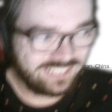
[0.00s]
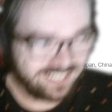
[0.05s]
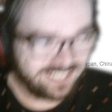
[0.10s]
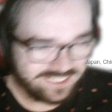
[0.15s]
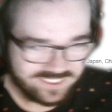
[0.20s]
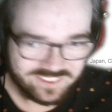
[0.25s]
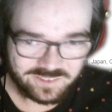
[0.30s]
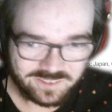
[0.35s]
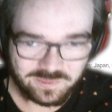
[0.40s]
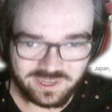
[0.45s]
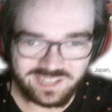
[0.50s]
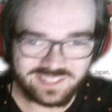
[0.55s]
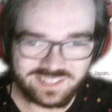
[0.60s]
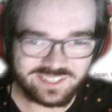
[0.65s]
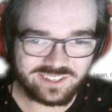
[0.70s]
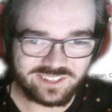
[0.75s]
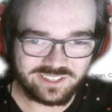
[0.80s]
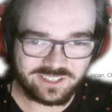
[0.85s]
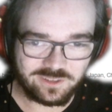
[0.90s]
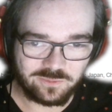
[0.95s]
Japan's
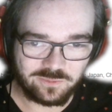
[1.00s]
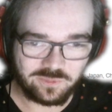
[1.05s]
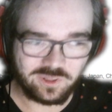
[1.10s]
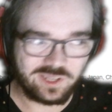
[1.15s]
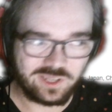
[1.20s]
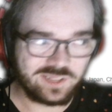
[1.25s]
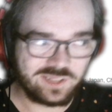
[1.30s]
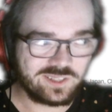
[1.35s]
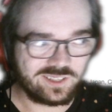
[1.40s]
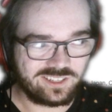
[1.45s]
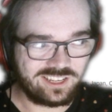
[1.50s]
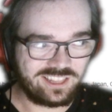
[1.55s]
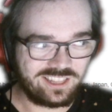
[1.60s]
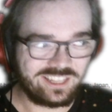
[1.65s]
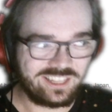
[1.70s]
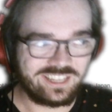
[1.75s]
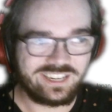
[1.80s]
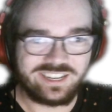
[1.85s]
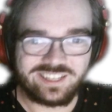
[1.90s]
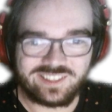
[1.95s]
gotten complacent and they
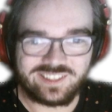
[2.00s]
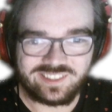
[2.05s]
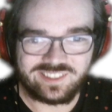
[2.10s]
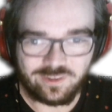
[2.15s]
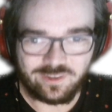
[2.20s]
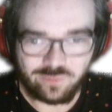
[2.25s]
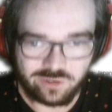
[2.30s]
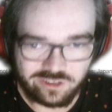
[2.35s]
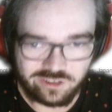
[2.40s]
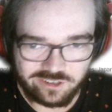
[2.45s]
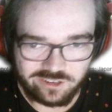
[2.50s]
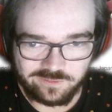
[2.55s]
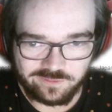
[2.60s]
need to step it up.